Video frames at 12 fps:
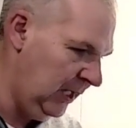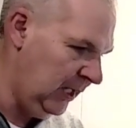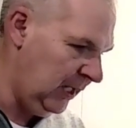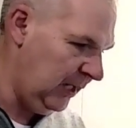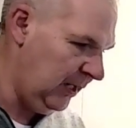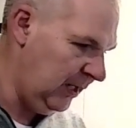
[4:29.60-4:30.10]

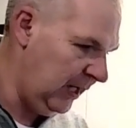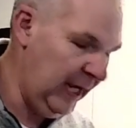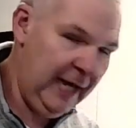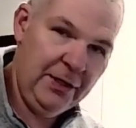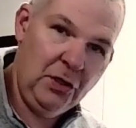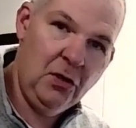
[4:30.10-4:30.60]
I
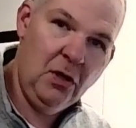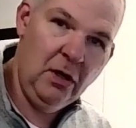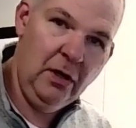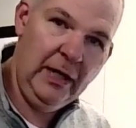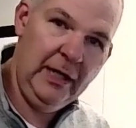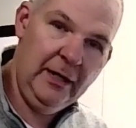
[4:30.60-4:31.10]
had a
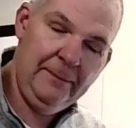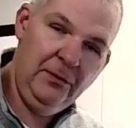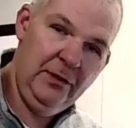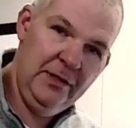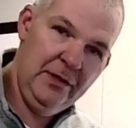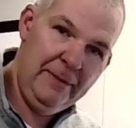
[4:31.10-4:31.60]
car, and I put
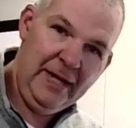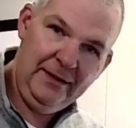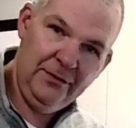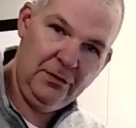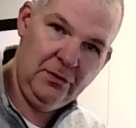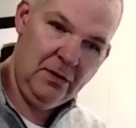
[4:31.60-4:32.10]
it in the back
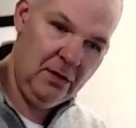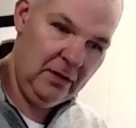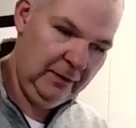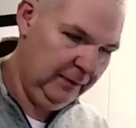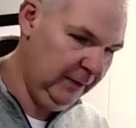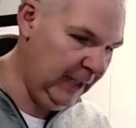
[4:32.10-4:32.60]
of the
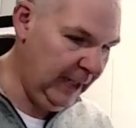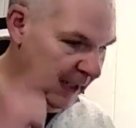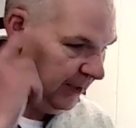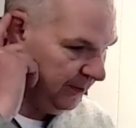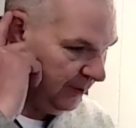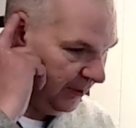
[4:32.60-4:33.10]
car,
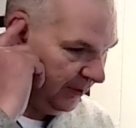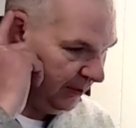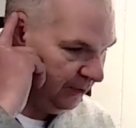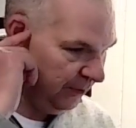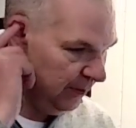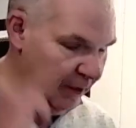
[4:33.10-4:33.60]
and I
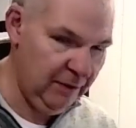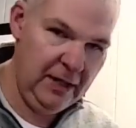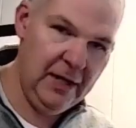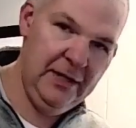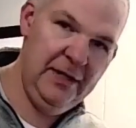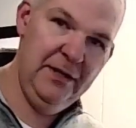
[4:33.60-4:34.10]
don't know how I
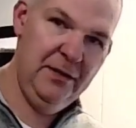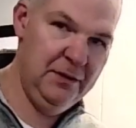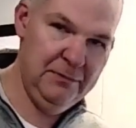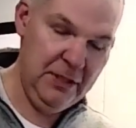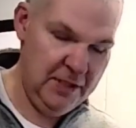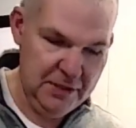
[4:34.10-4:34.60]
got it in there,
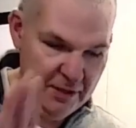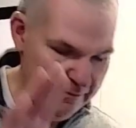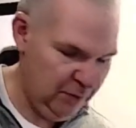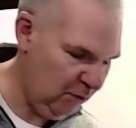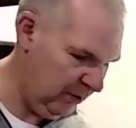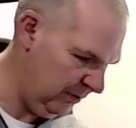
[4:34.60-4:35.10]
but that's not
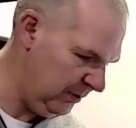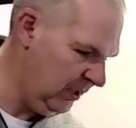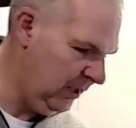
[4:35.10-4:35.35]
important.